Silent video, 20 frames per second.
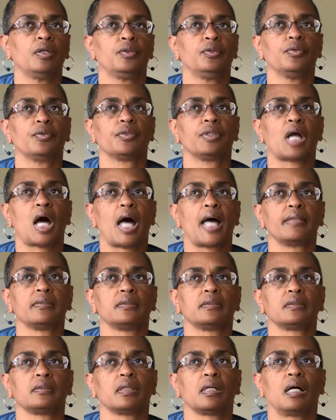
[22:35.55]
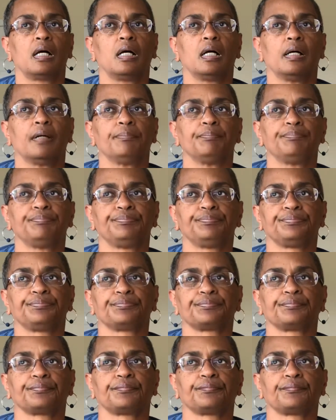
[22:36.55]
you're not,
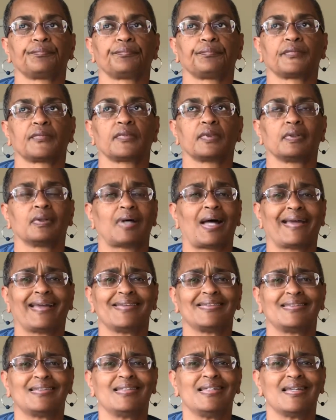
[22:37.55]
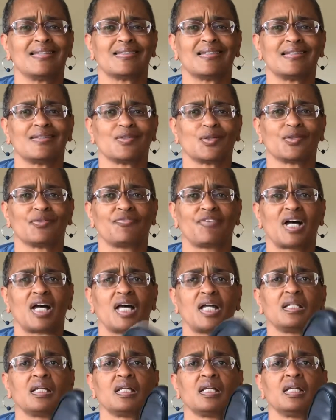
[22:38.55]
I guess, TSA
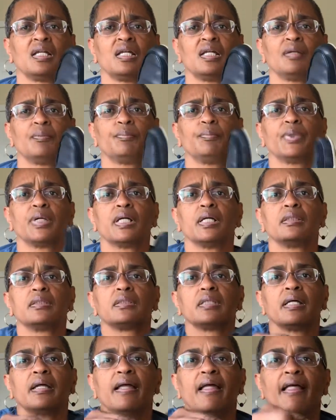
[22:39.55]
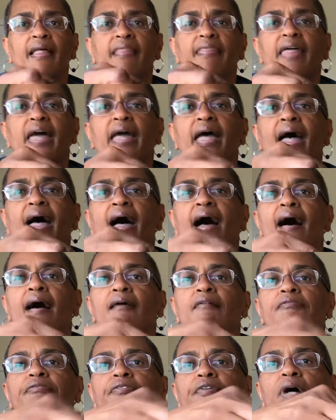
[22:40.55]
certified. But they
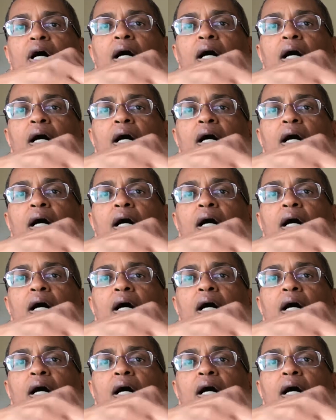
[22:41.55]
have